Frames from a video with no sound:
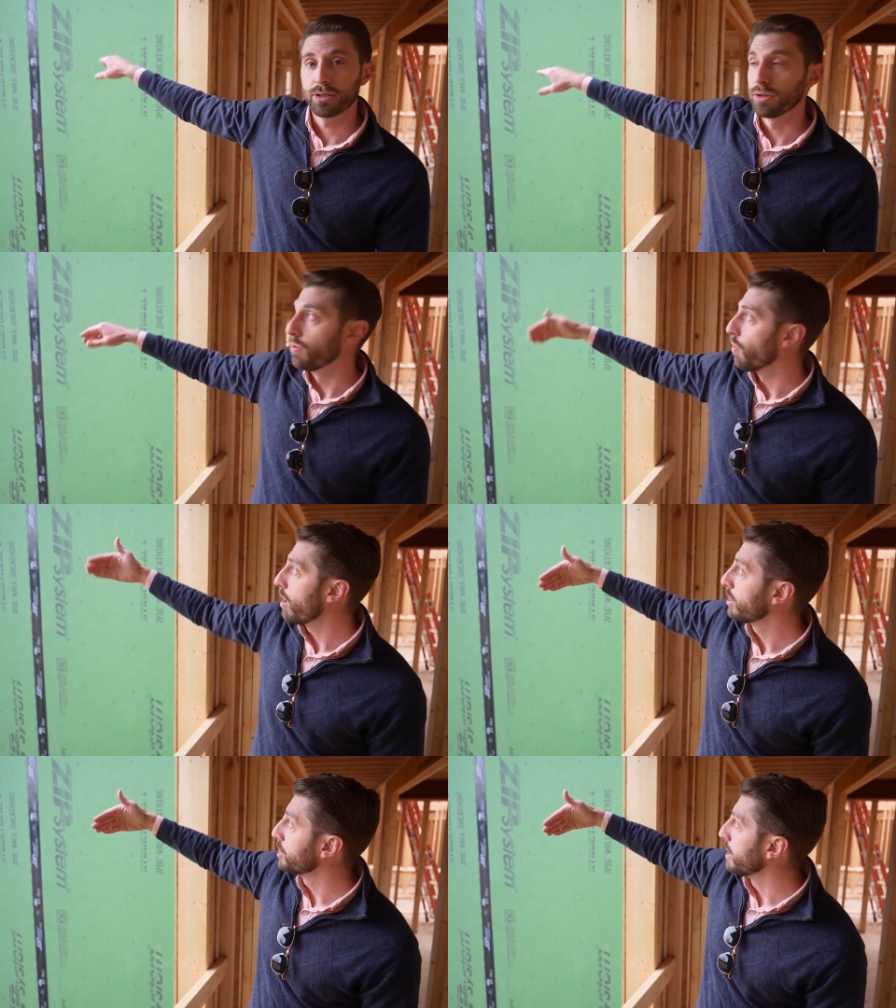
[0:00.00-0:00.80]
So
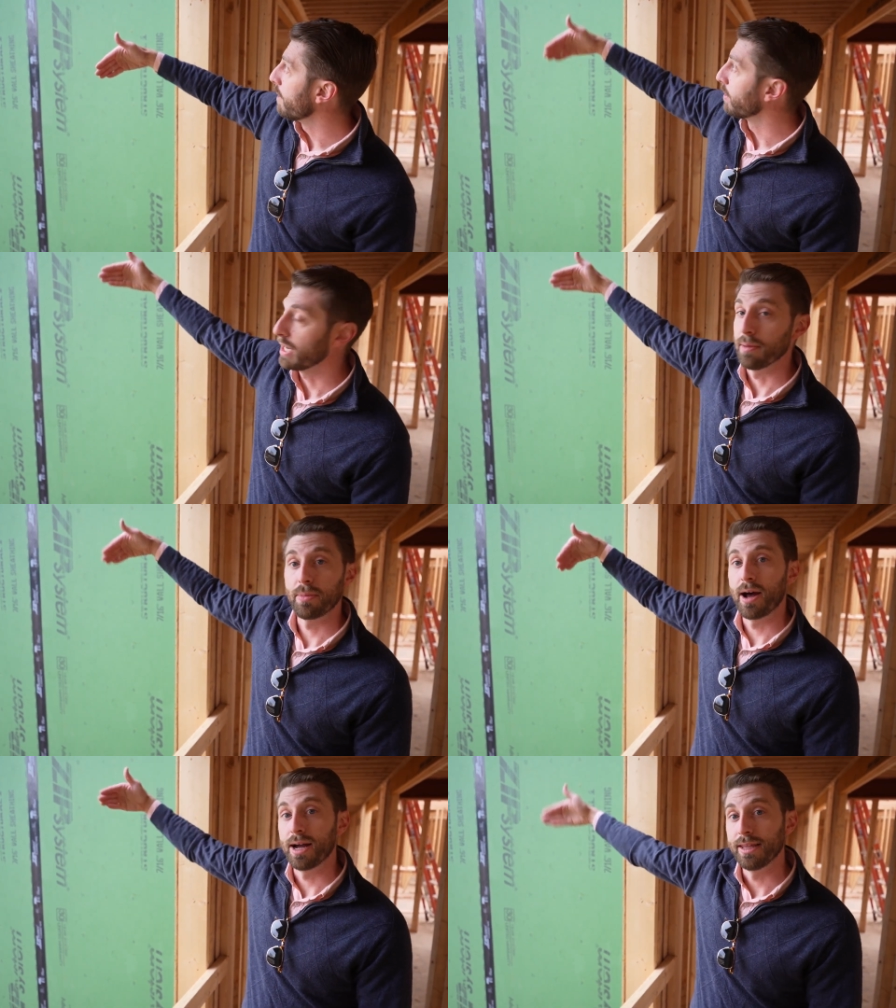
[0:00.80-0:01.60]
water should never get
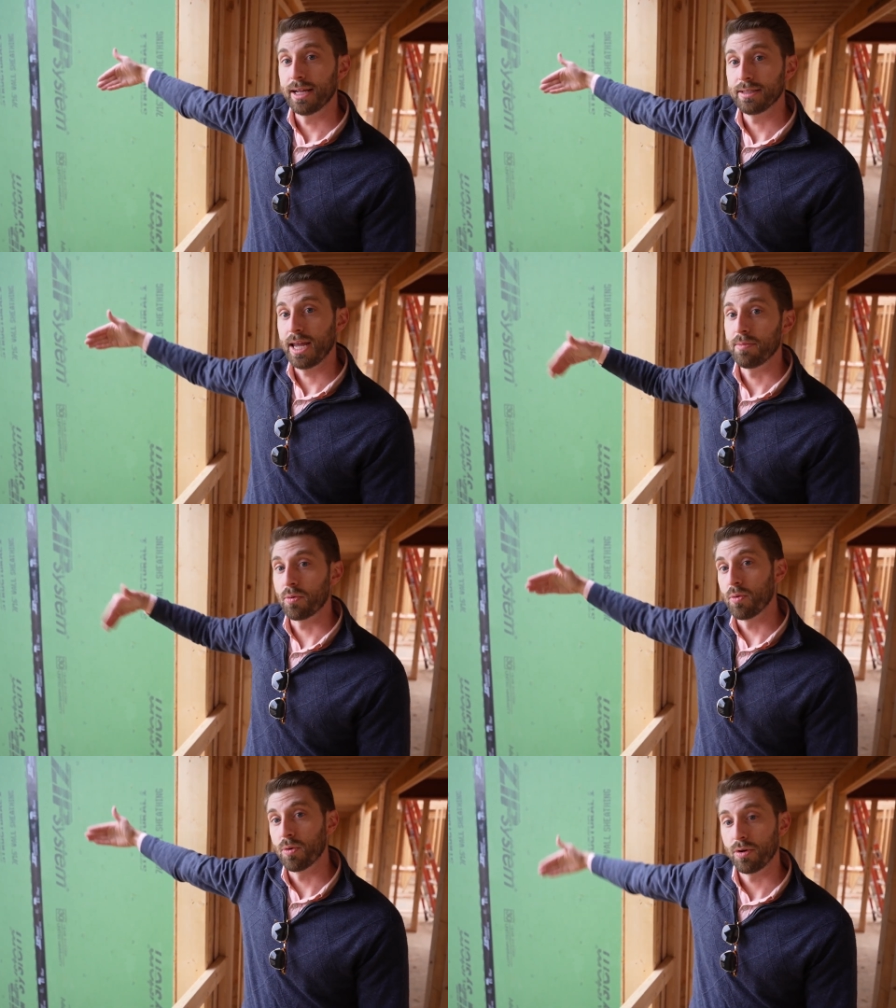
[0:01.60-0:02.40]
behind that tape
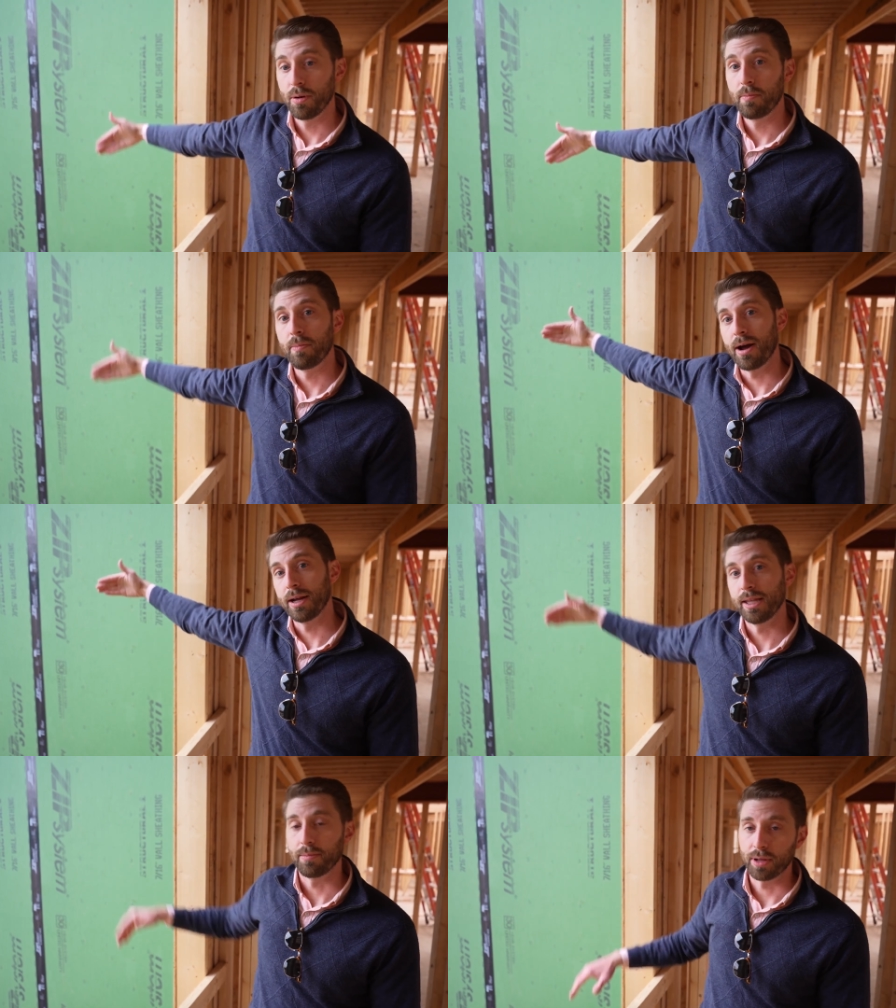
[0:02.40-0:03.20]
or
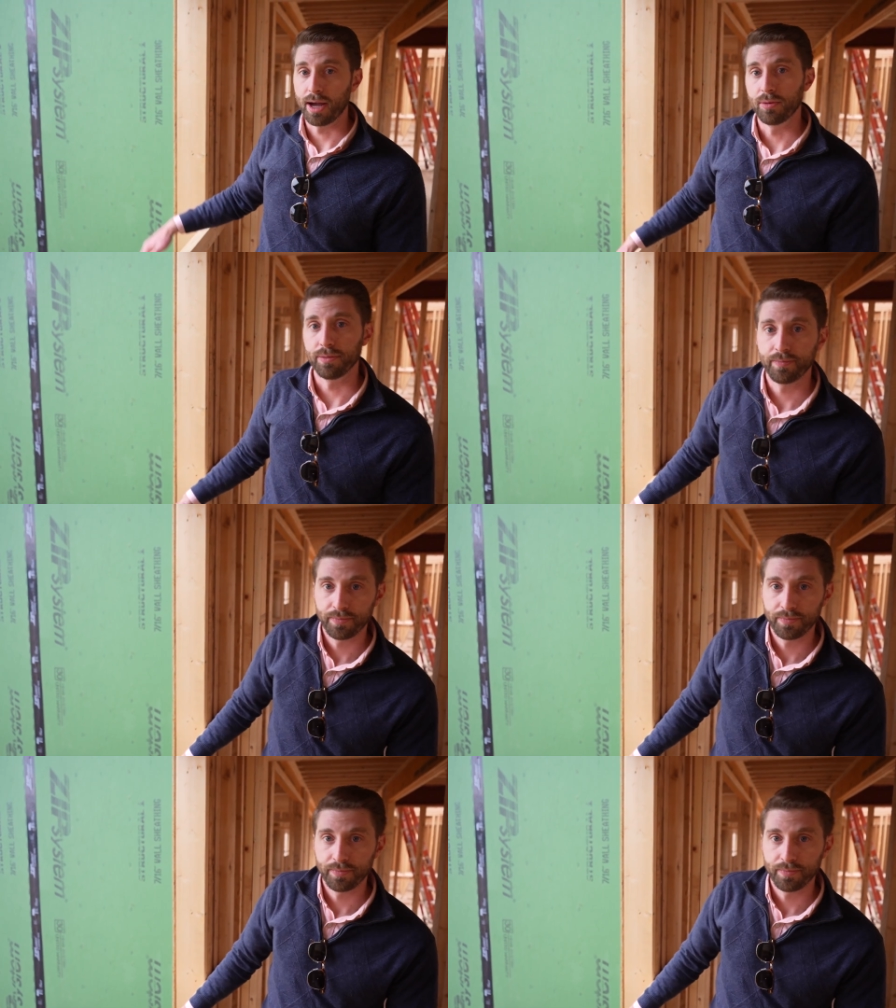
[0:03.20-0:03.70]
behind that plywood.